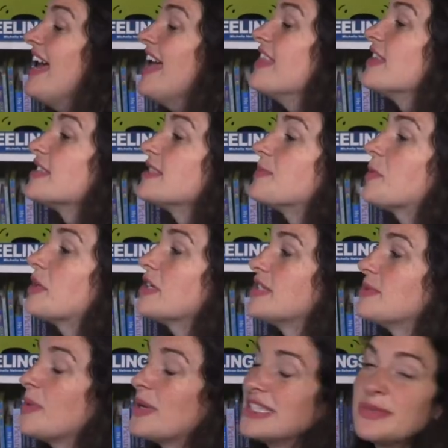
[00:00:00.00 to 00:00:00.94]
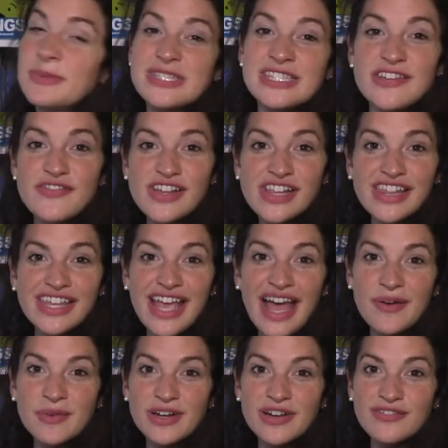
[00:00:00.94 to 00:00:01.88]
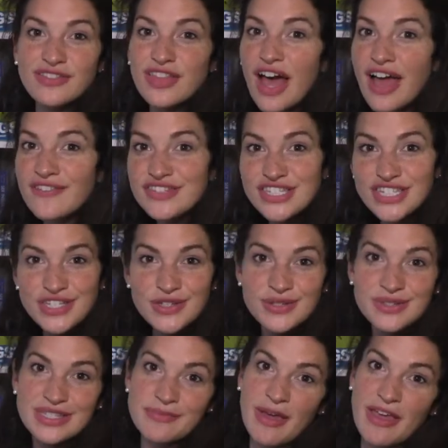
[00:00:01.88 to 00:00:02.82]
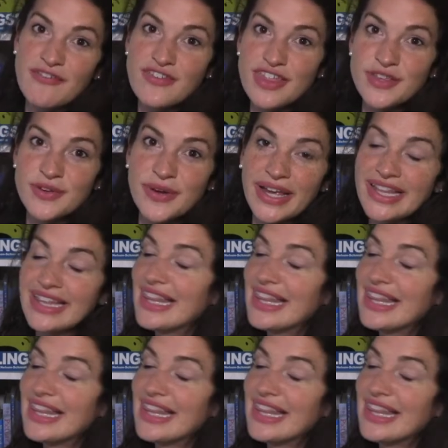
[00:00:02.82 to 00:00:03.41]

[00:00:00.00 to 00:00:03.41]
The sports one specifically I would have loved to use in my fifth grade